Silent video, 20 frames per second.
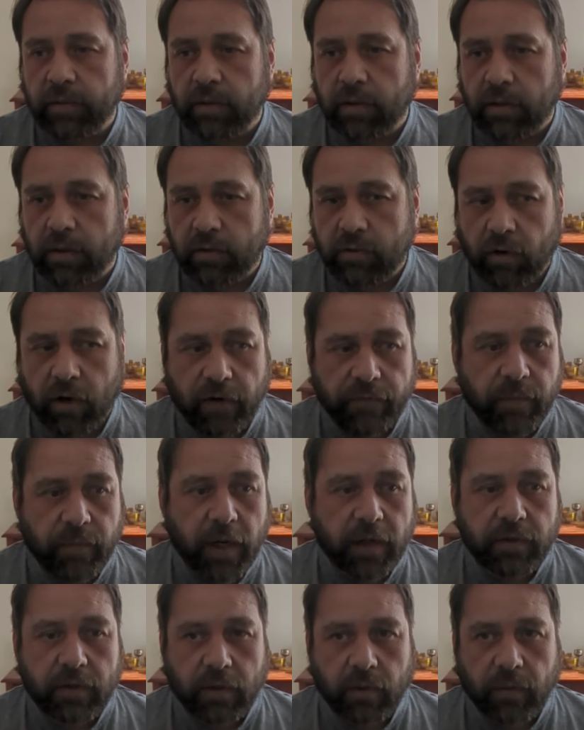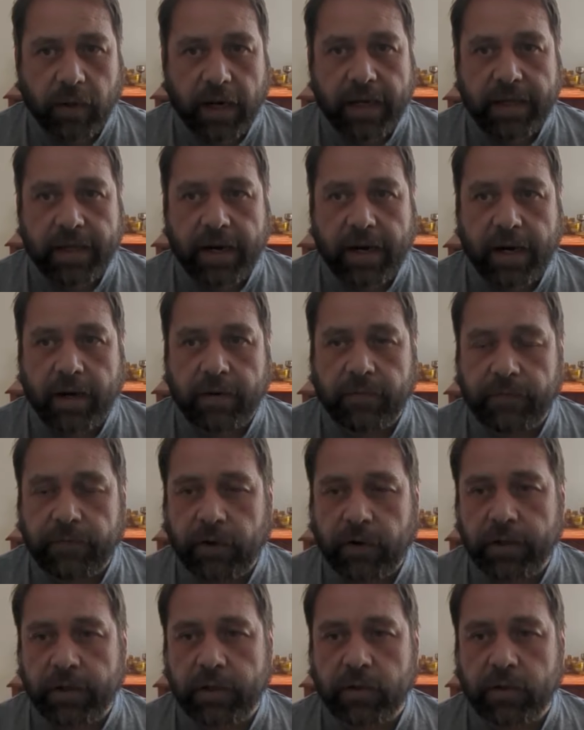drive most of the way there, find a